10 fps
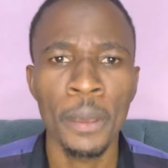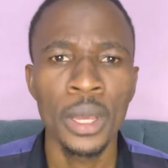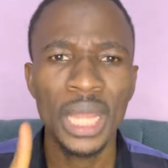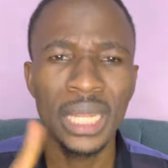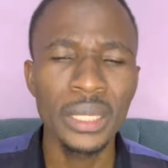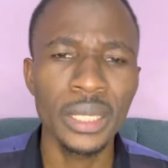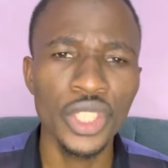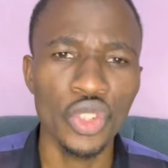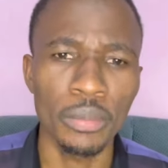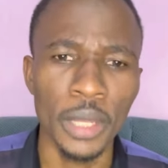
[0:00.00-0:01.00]
Now listen
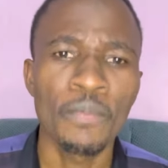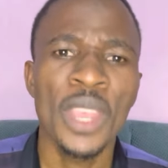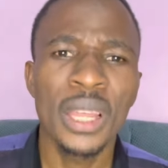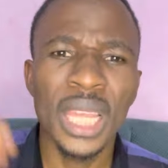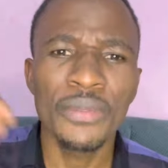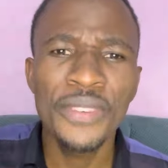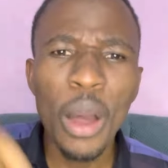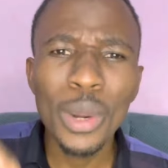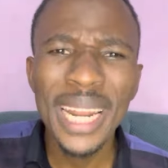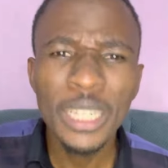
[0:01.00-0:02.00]
to me. The
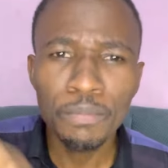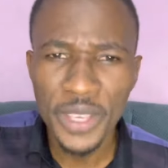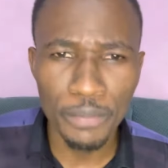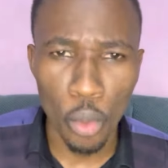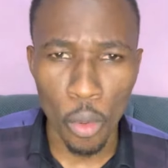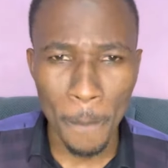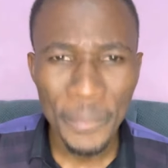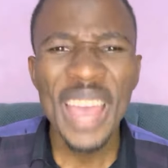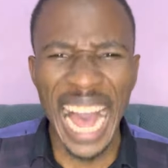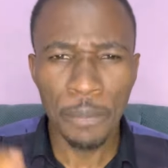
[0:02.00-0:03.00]
violent people
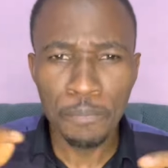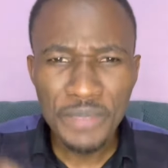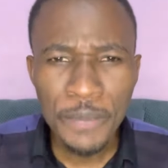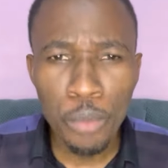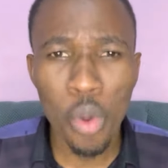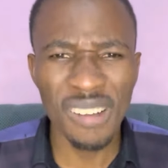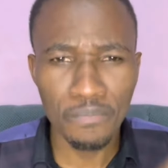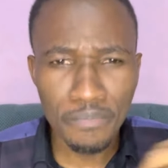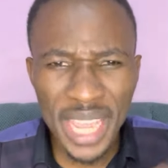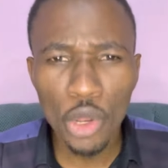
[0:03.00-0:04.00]
are people who have
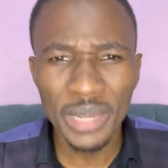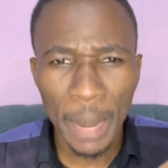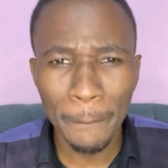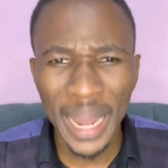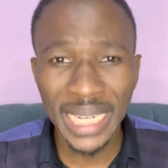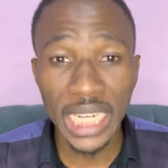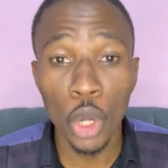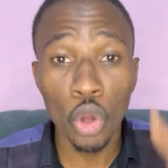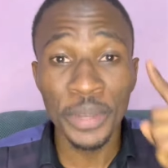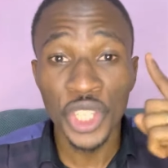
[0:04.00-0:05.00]
made up their mind that they
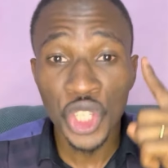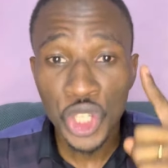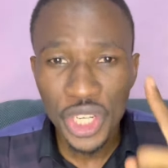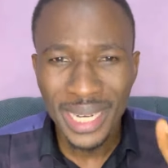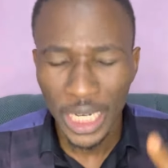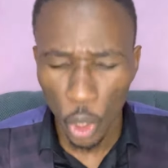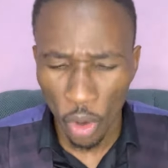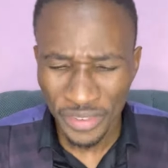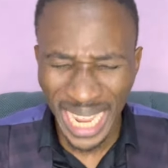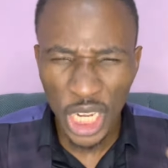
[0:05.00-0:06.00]
will not be cheated
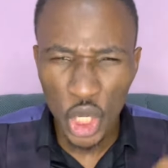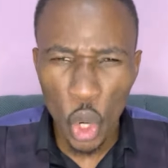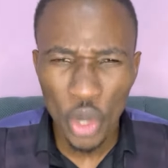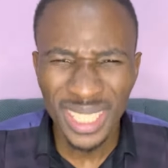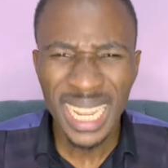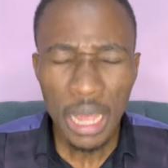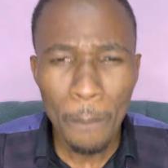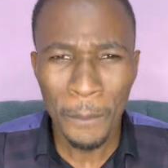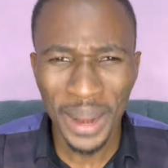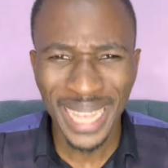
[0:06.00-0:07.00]
of their God's
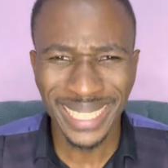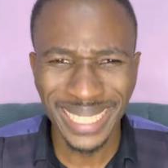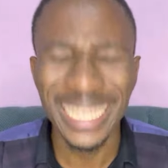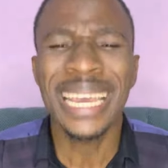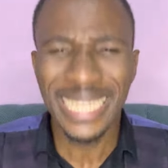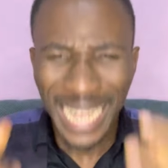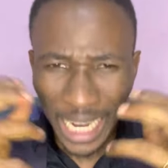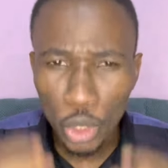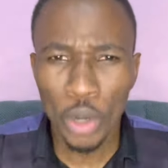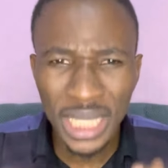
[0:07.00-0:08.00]
blessings, their
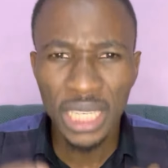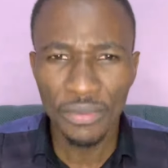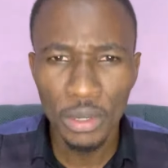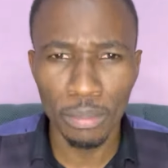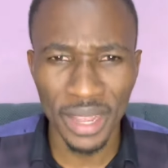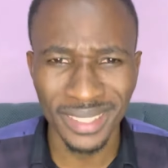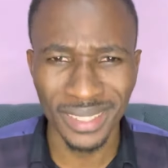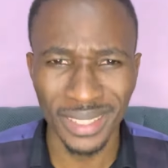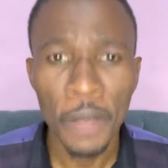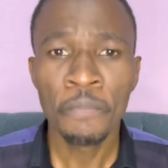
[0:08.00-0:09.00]
God-given
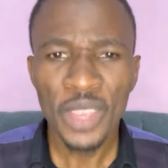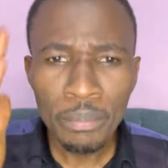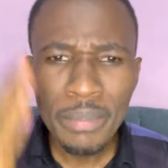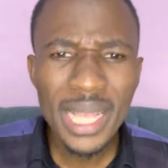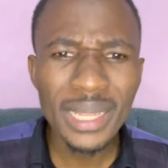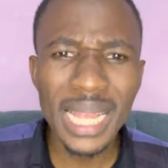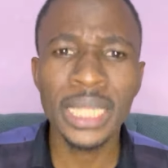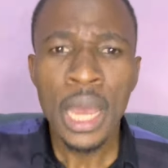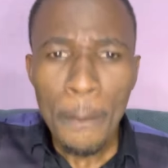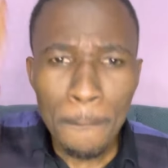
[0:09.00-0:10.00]
blessings. It means
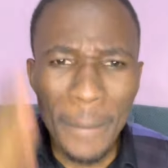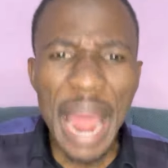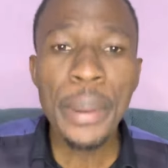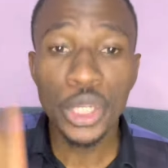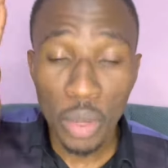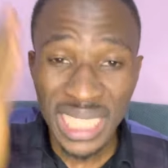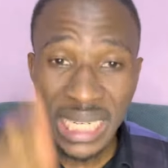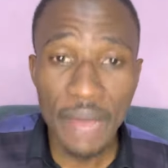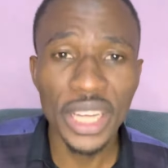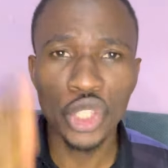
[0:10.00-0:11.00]
that marriage was
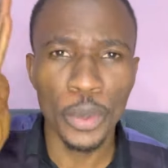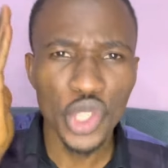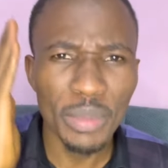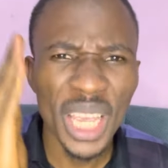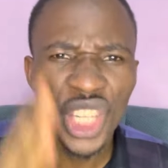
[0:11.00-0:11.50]
never supposed to be a